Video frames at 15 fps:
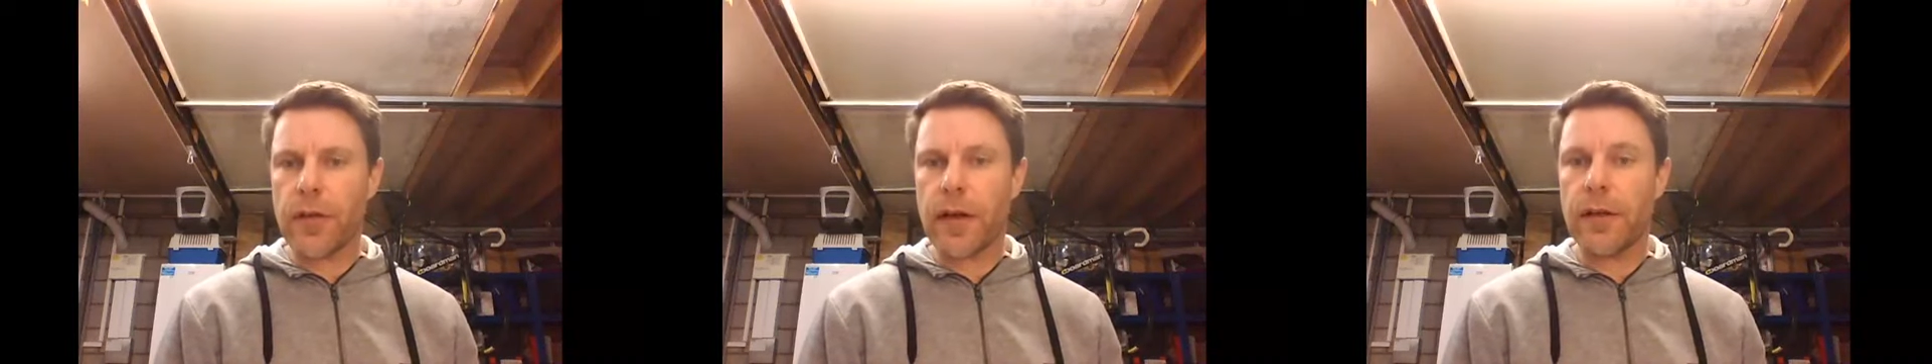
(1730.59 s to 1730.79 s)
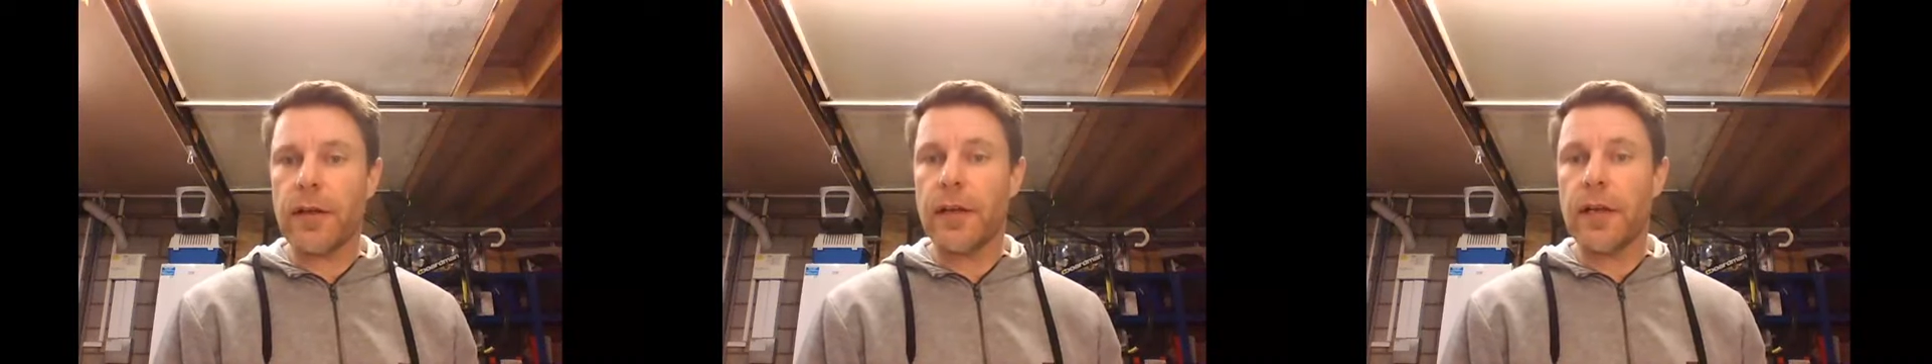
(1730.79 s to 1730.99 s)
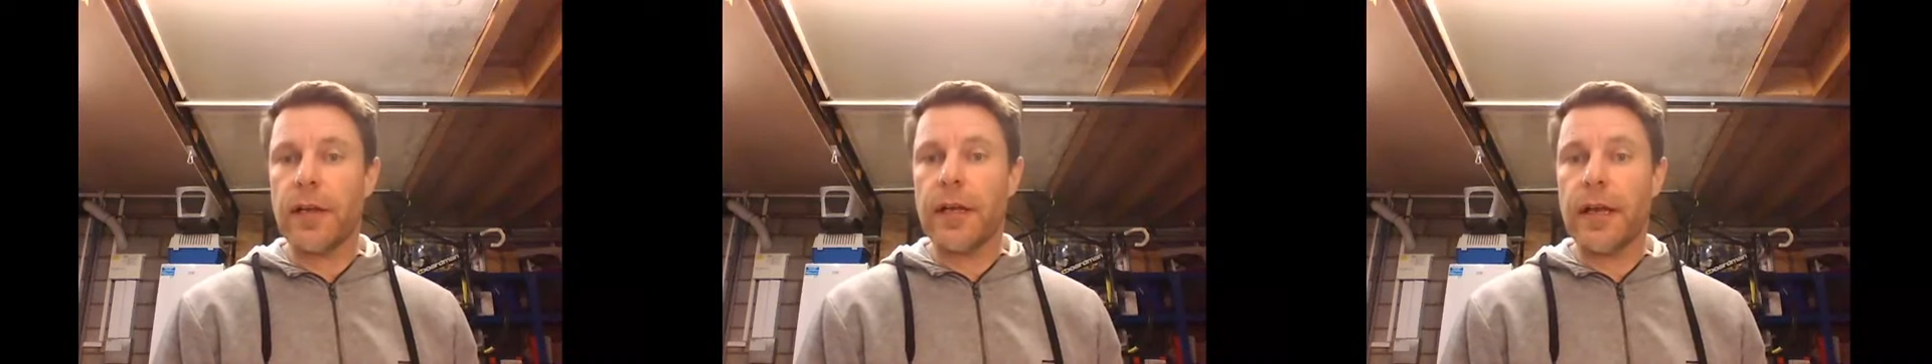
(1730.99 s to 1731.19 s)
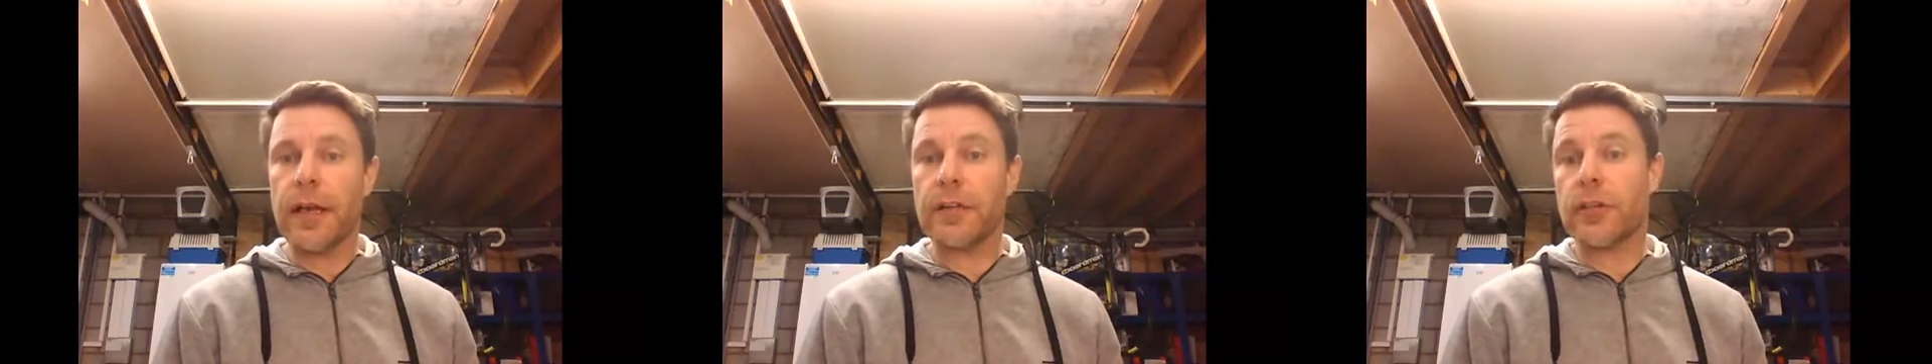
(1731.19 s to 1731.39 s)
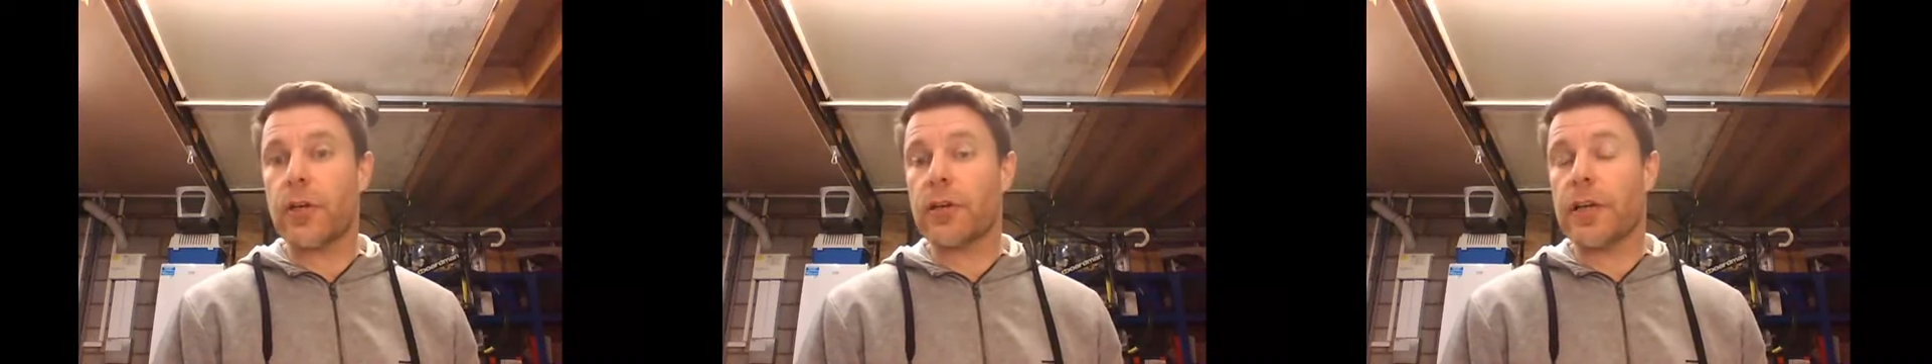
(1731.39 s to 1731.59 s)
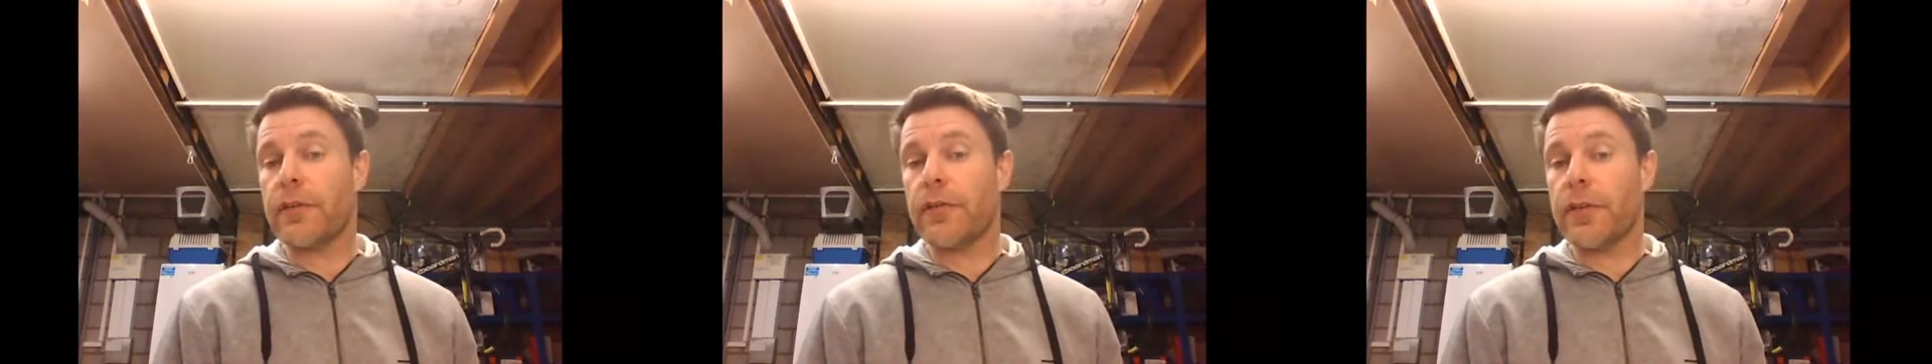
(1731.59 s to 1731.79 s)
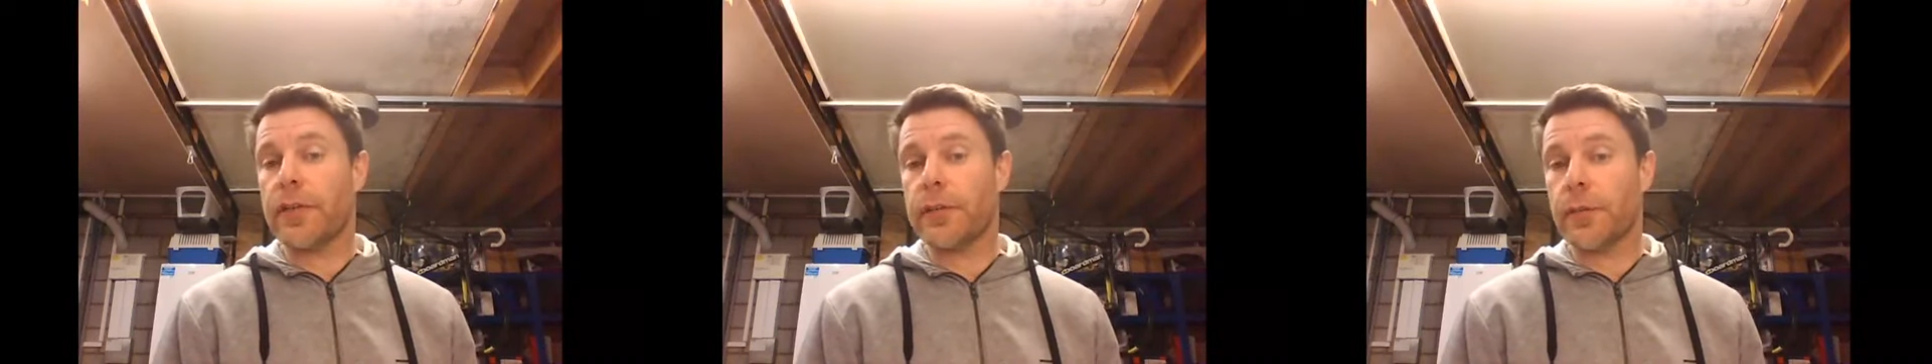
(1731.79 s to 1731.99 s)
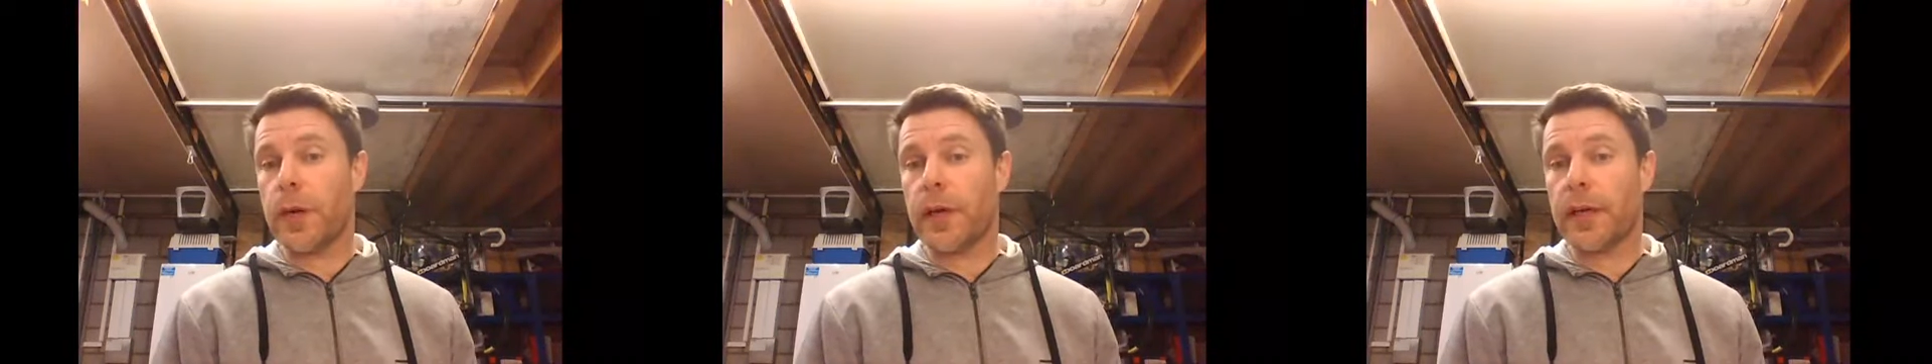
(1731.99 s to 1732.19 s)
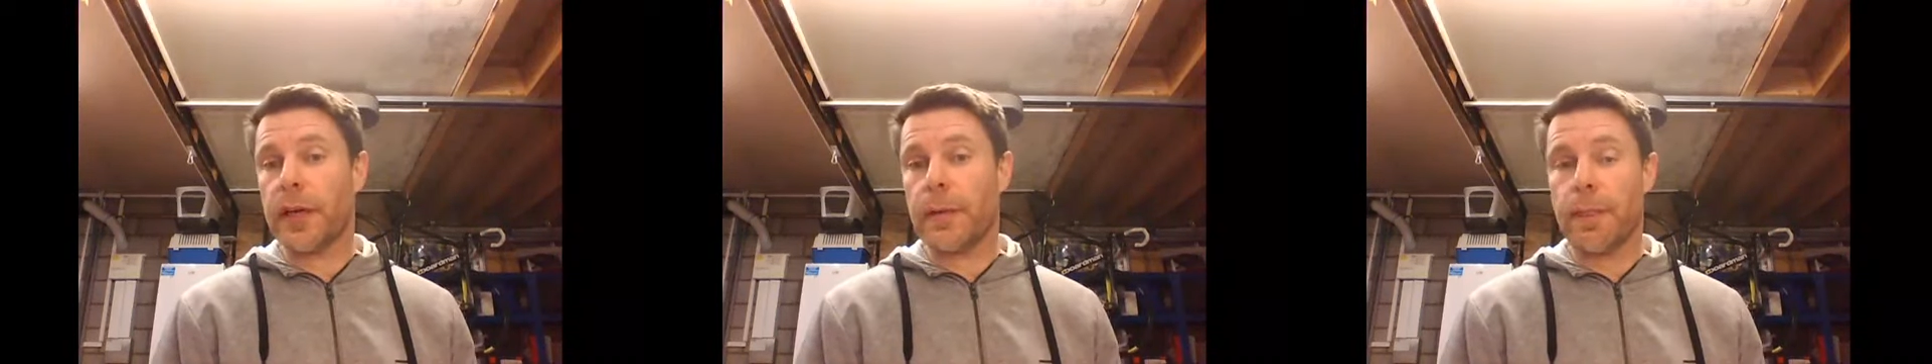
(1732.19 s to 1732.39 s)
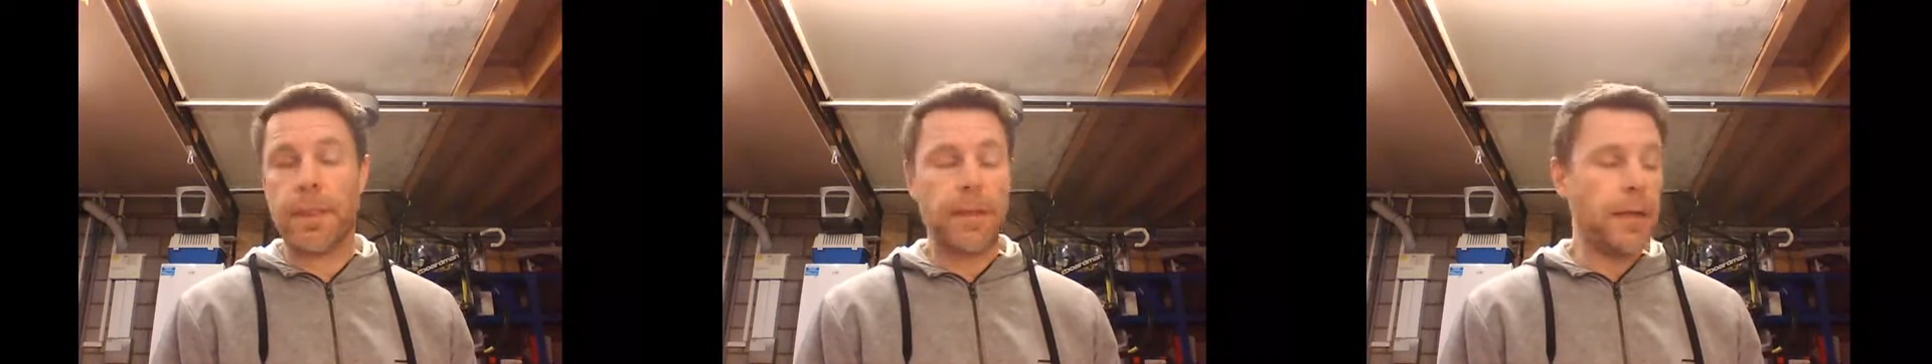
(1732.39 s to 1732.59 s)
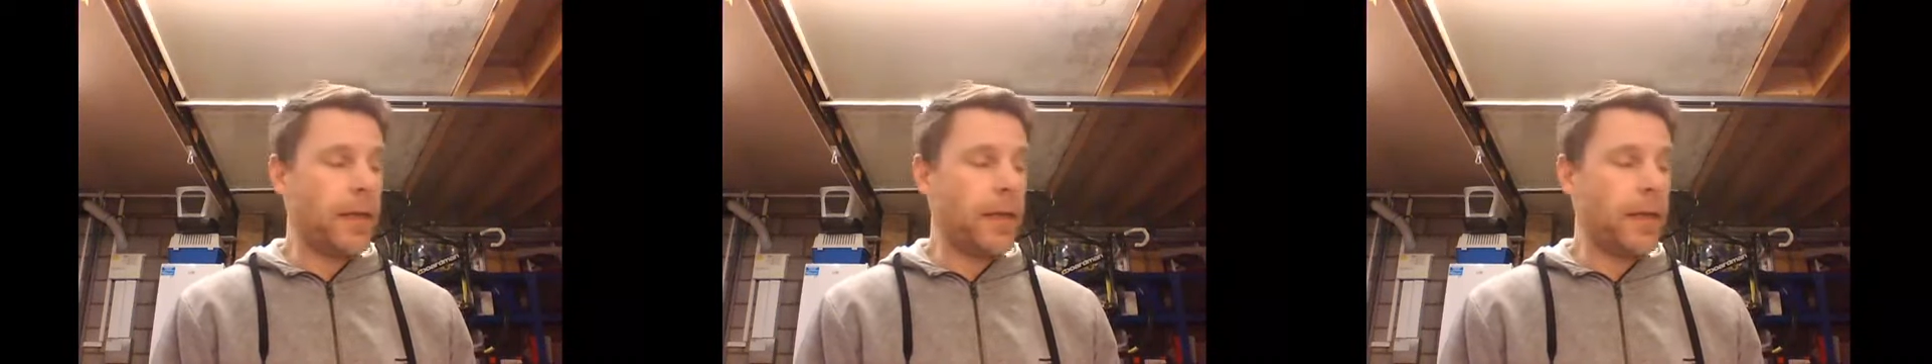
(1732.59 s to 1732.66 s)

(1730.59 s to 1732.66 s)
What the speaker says: that it's on and everything's working.